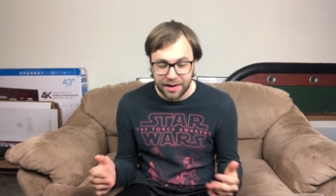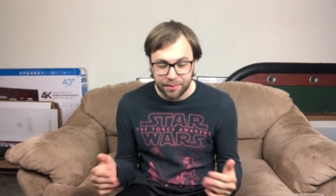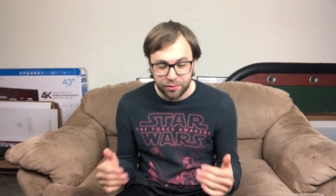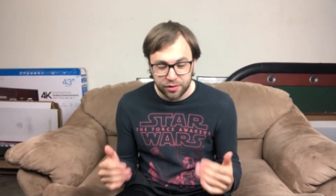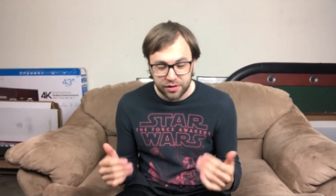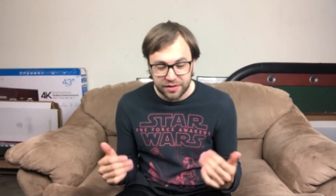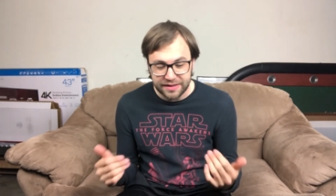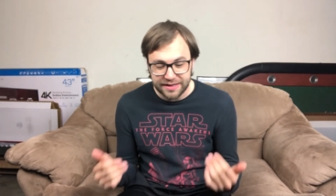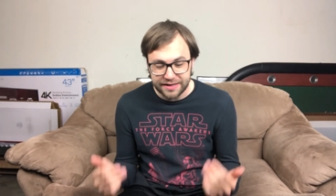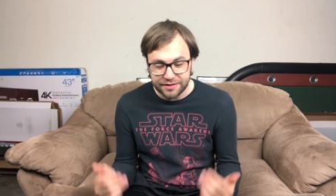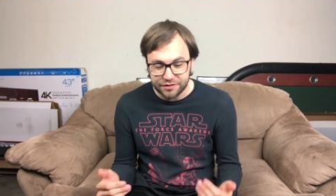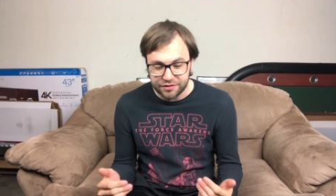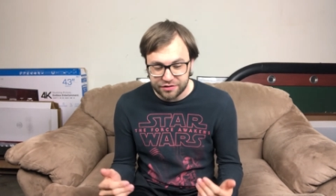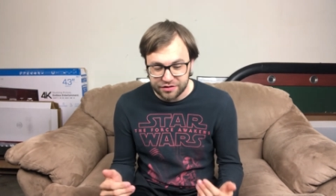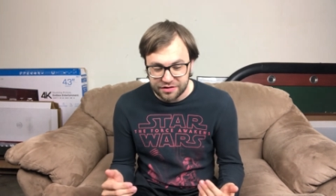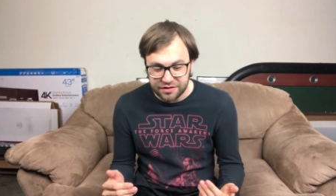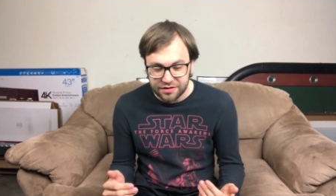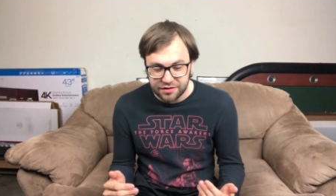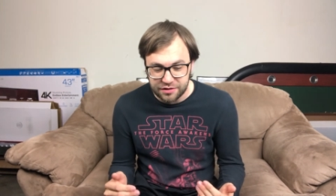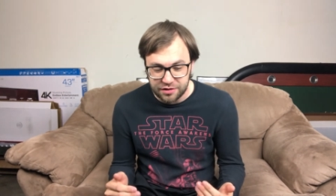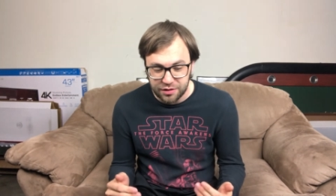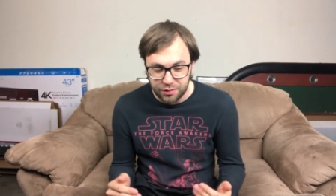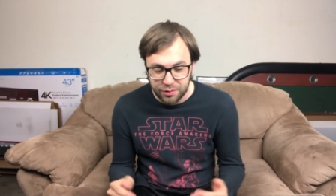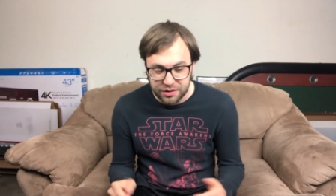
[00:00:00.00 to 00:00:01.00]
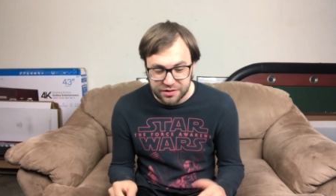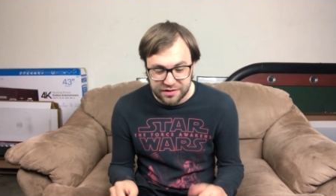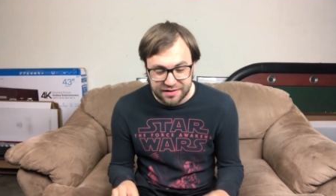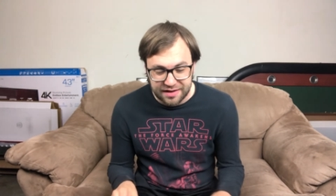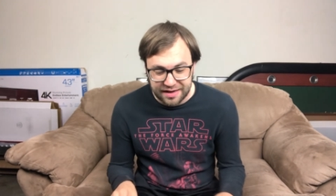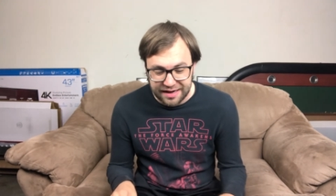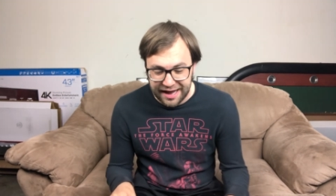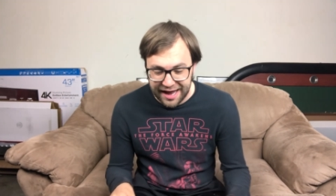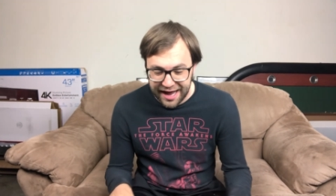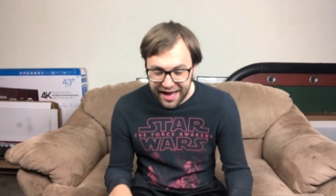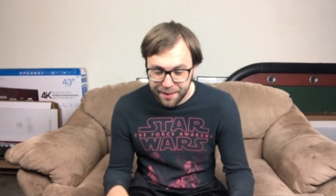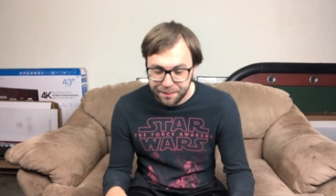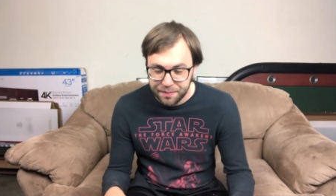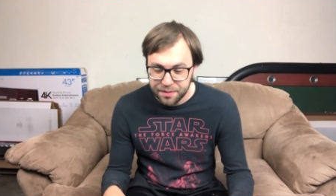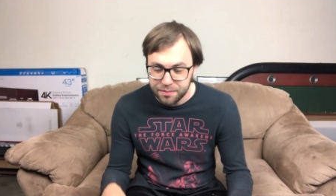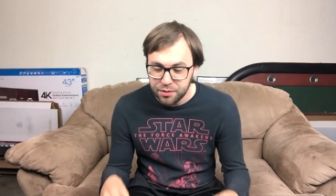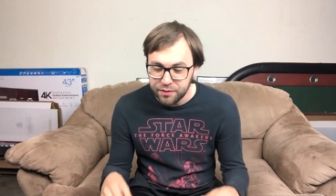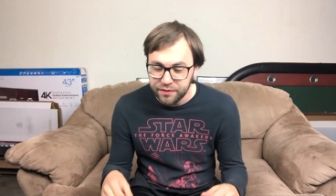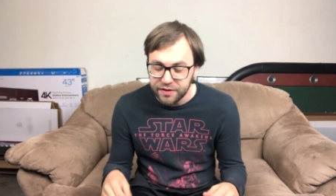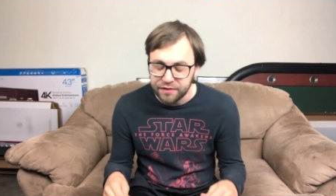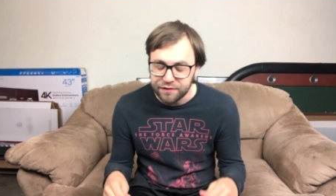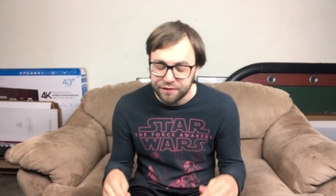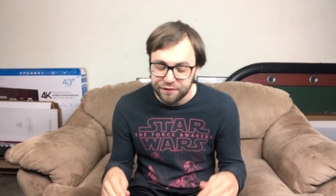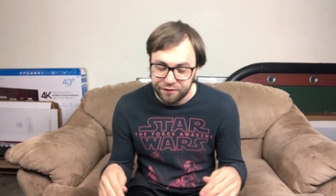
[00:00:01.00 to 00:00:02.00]
I'm really interested to see what's going to happen
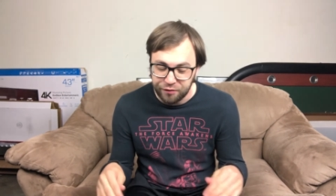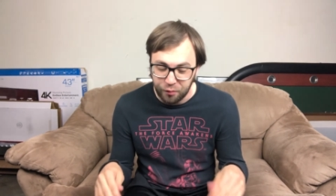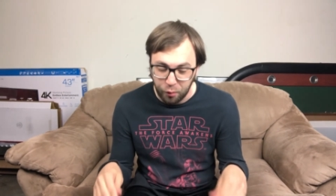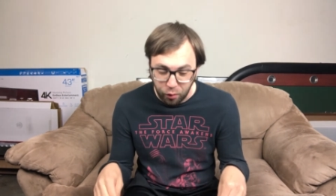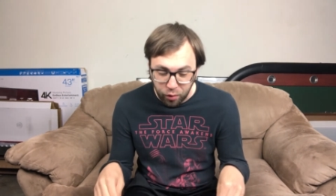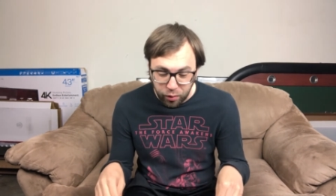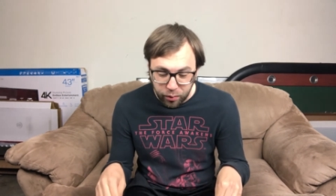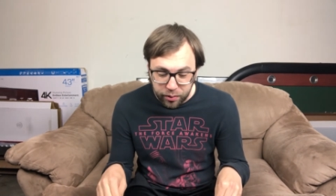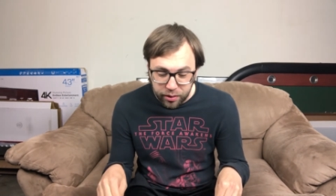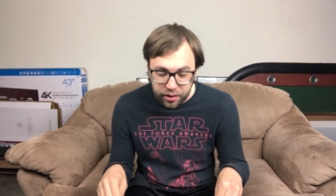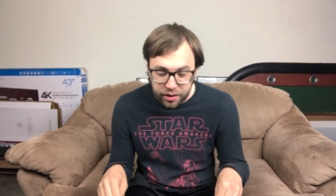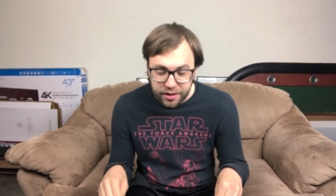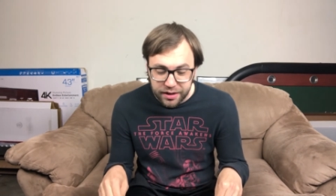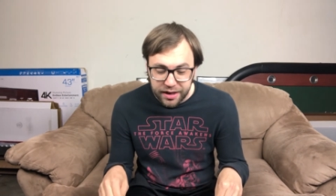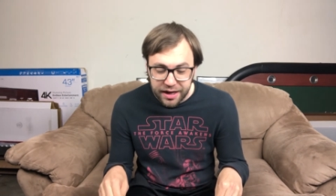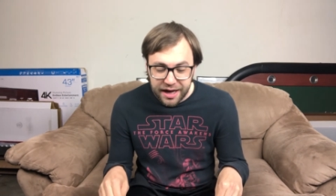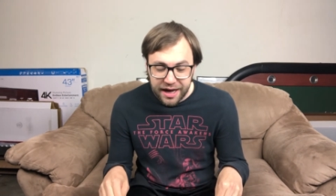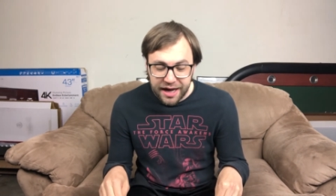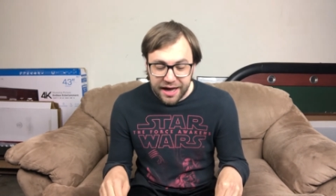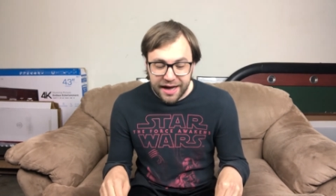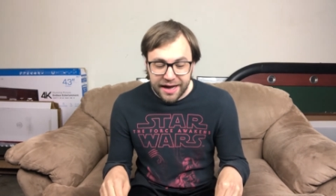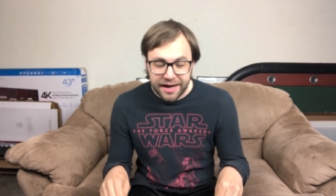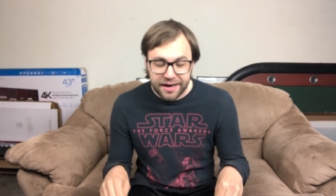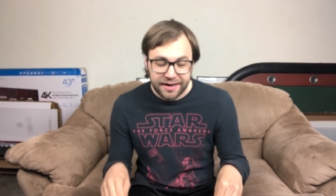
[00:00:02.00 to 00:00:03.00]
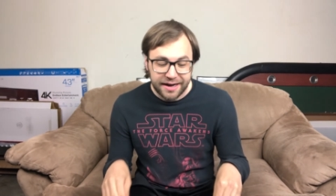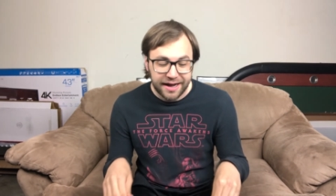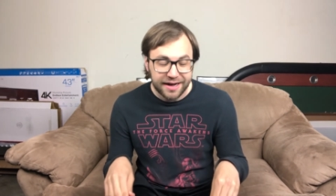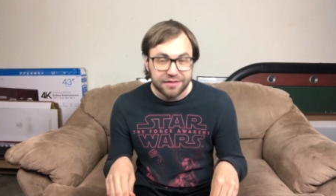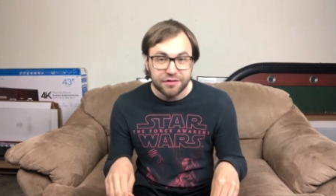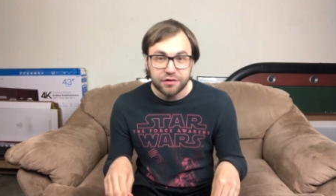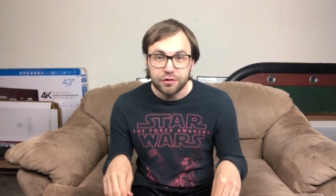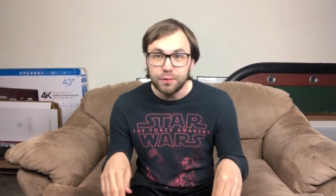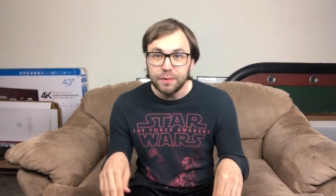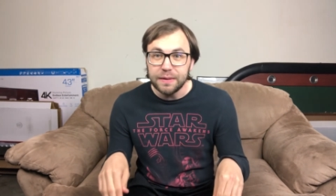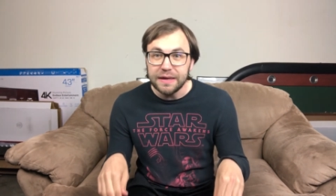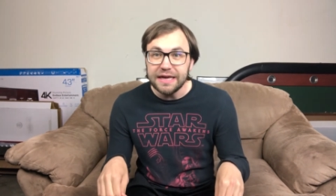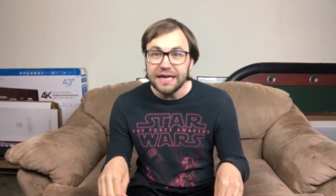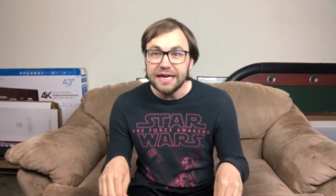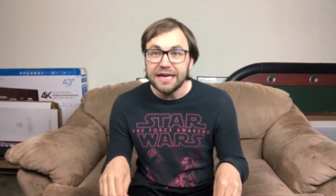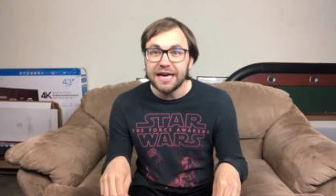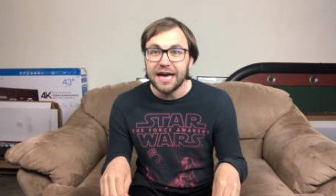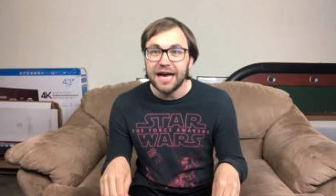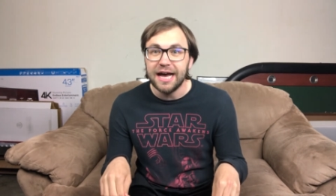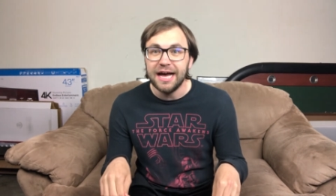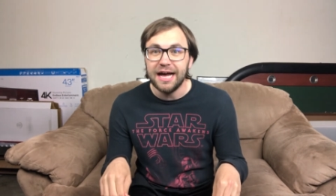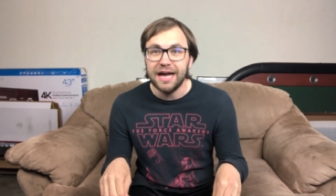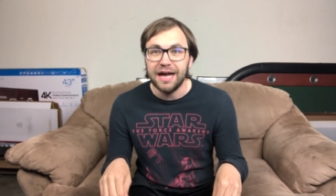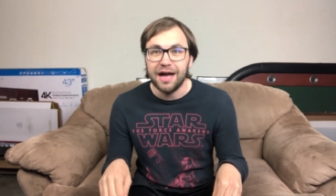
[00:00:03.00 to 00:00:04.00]
moving forward next week.